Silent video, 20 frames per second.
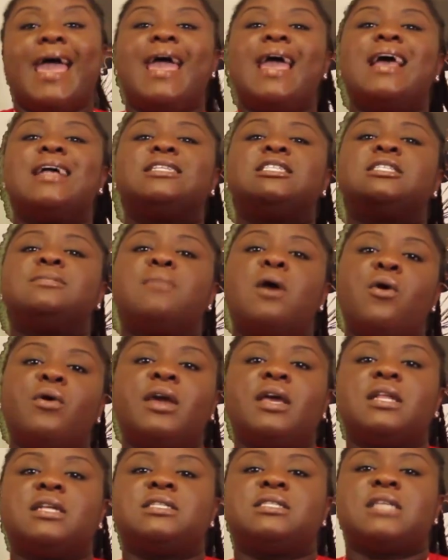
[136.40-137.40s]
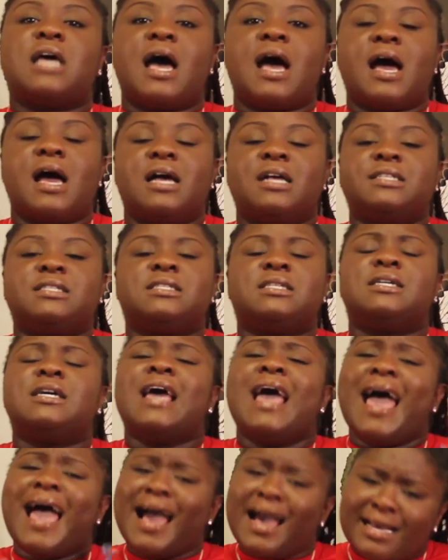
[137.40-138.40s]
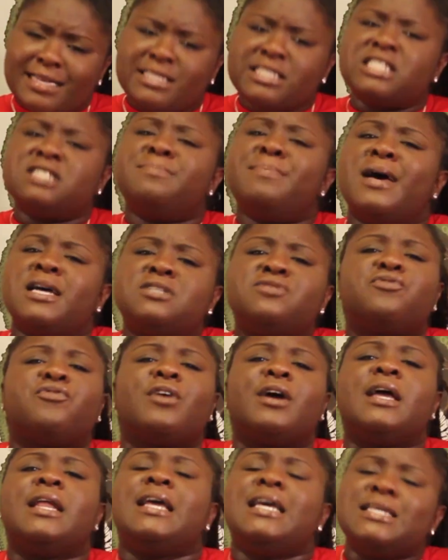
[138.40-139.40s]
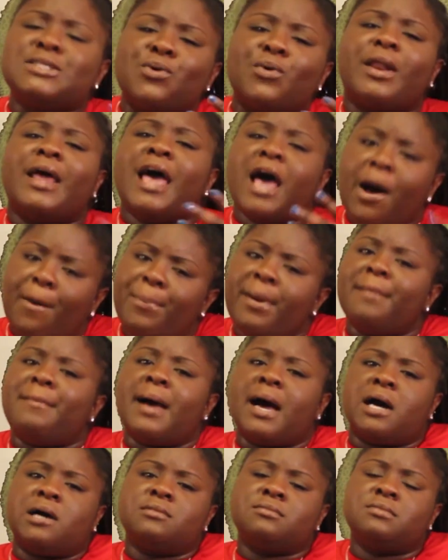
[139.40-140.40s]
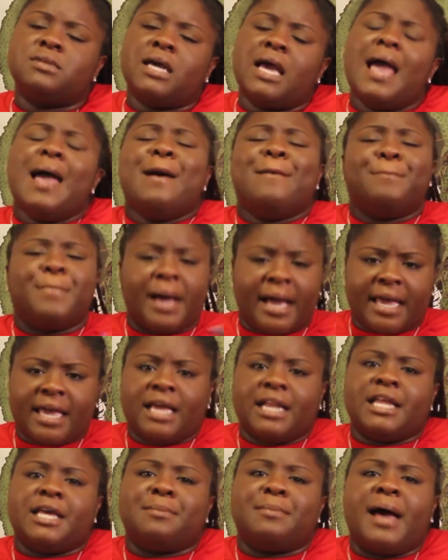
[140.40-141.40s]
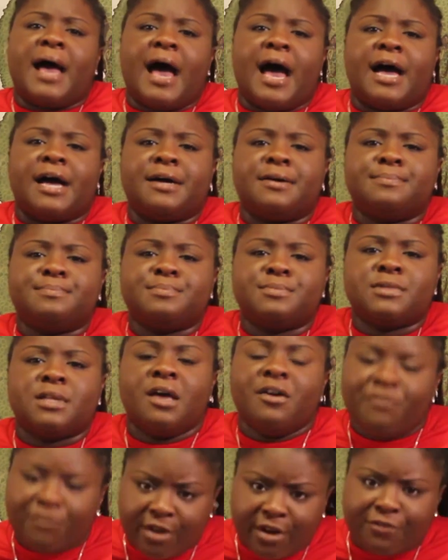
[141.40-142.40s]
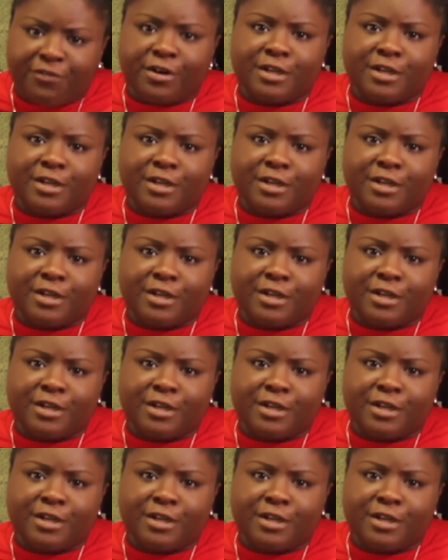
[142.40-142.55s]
and Smokey decides, as his best friend, he's gonna help him out by getting him high for the